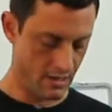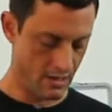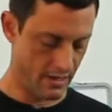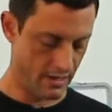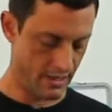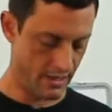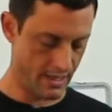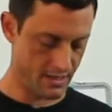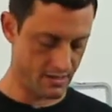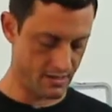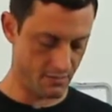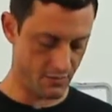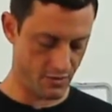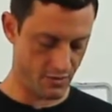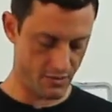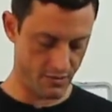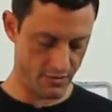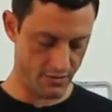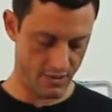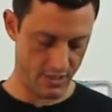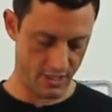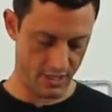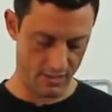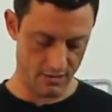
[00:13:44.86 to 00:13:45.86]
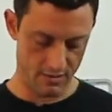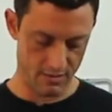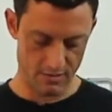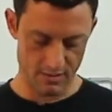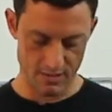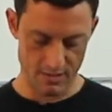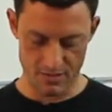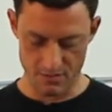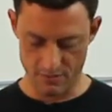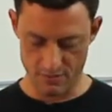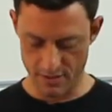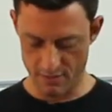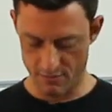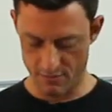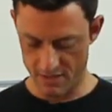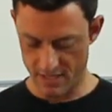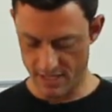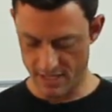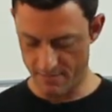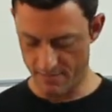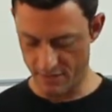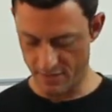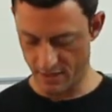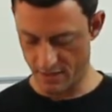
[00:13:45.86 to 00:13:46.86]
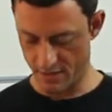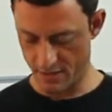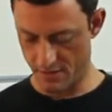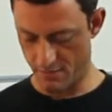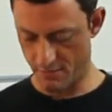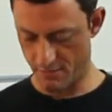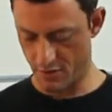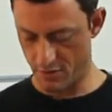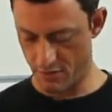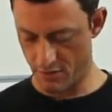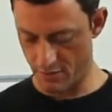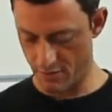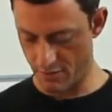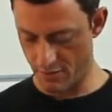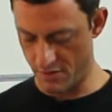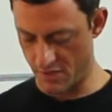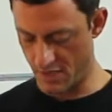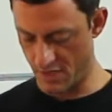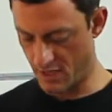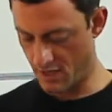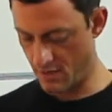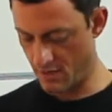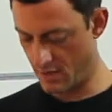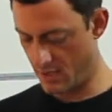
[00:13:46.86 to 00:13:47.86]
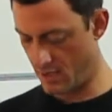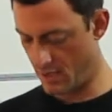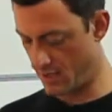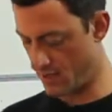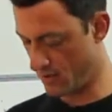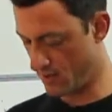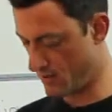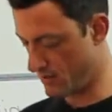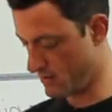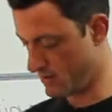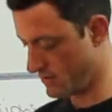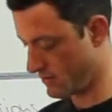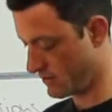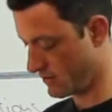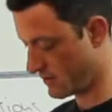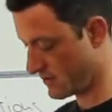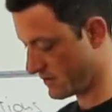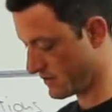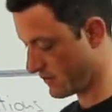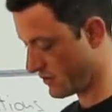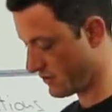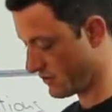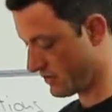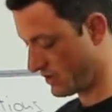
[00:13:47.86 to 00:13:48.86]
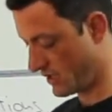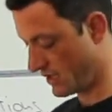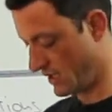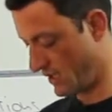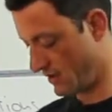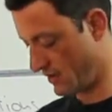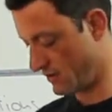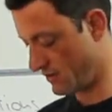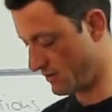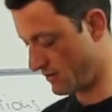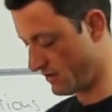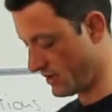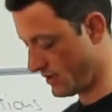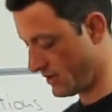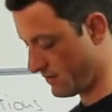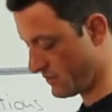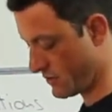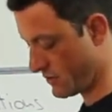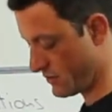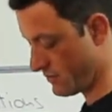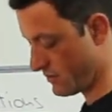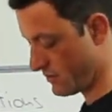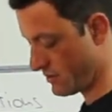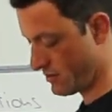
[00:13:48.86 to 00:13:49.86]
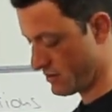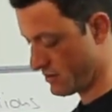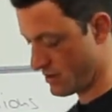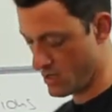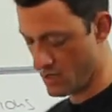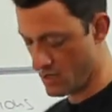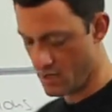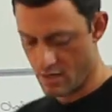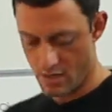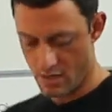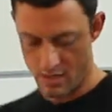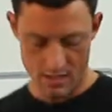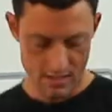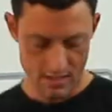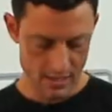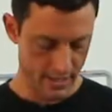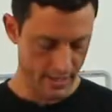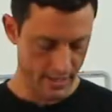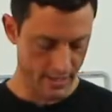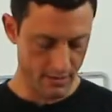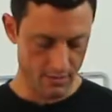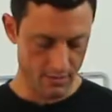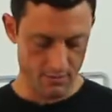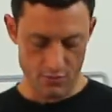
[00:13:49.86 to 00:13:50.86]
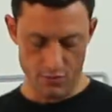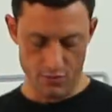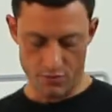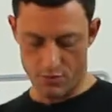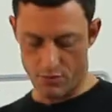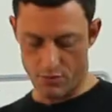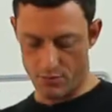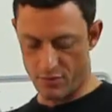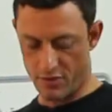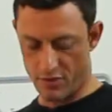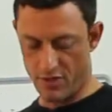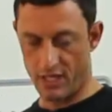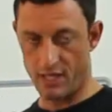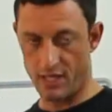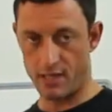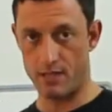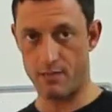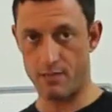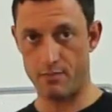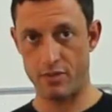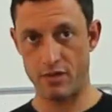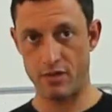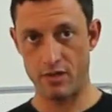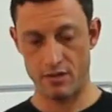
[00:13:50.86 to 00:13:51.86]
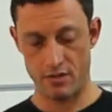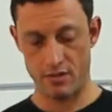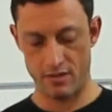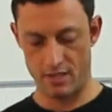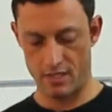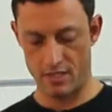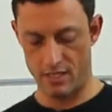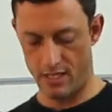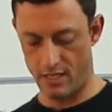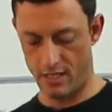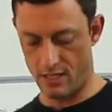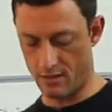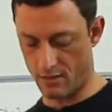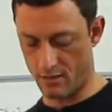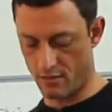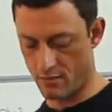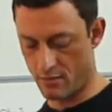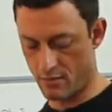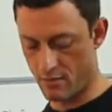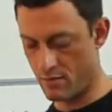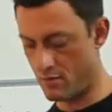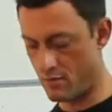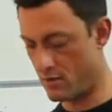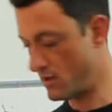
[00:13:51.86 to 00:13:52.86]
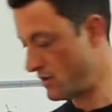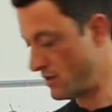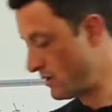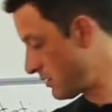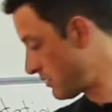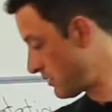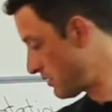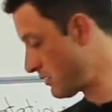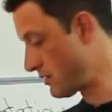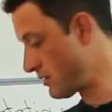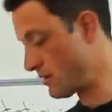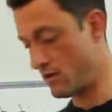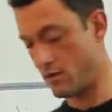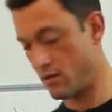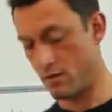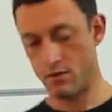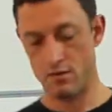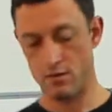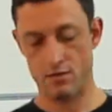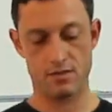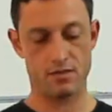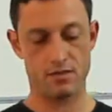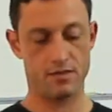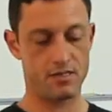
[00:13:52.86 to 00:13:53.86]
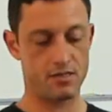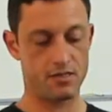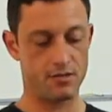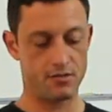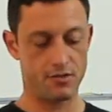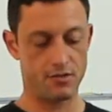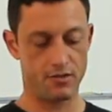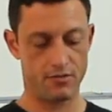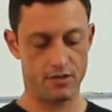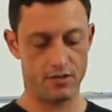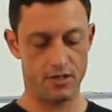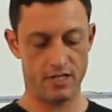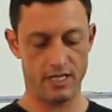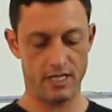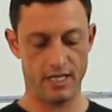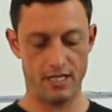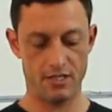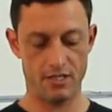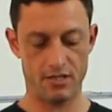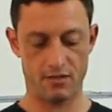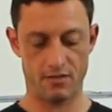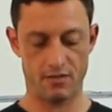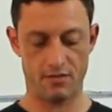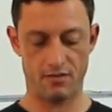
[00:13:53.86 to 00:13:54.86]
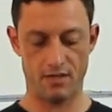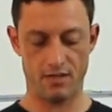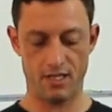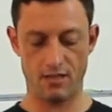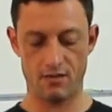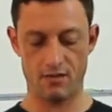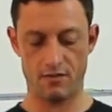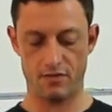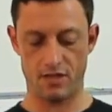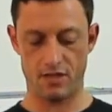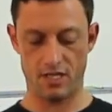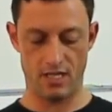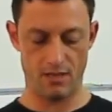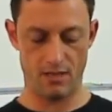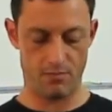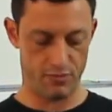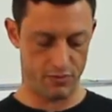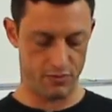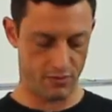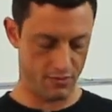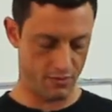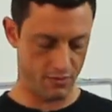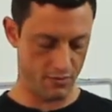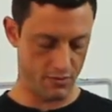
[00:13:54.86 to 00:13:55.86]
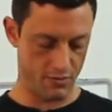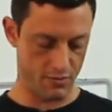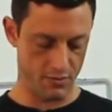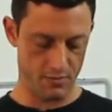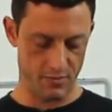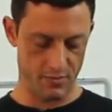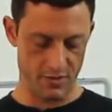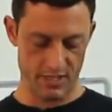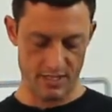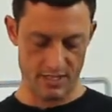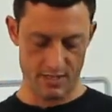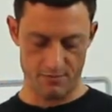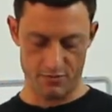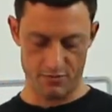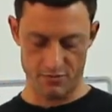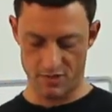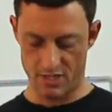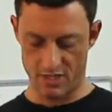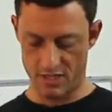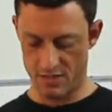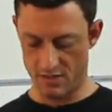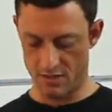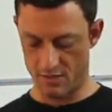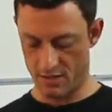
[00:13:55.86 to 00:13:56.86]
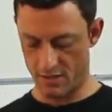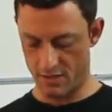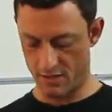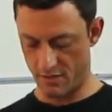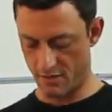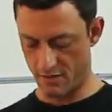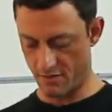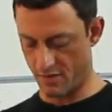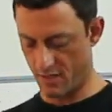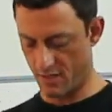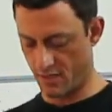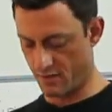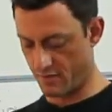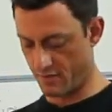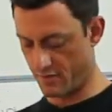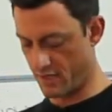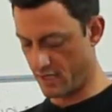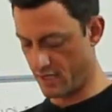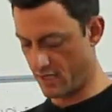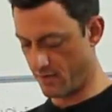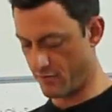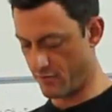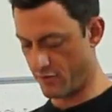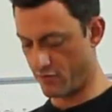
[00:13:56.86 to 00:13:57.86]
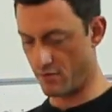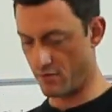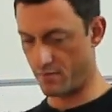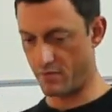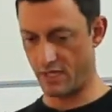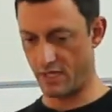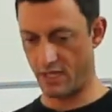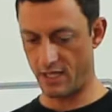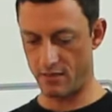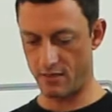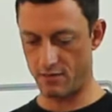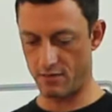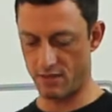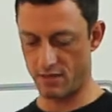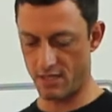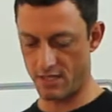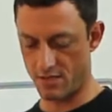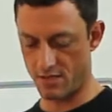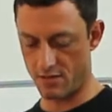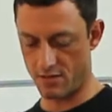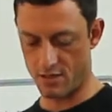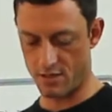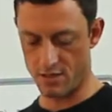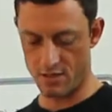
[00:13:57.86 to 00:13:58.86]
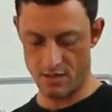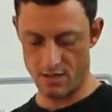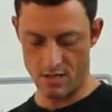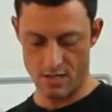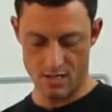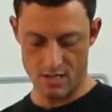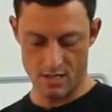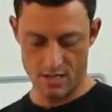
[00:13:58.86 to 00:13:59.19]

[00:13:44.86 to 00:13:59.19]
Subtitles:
And as I'm turning this way, what's happening is I'm closing here because I'm turning into the hip joint, and I'm opening up here. So as I do the rotation, I think of the hip opening up on this side, and I think of the hip dropping in on this side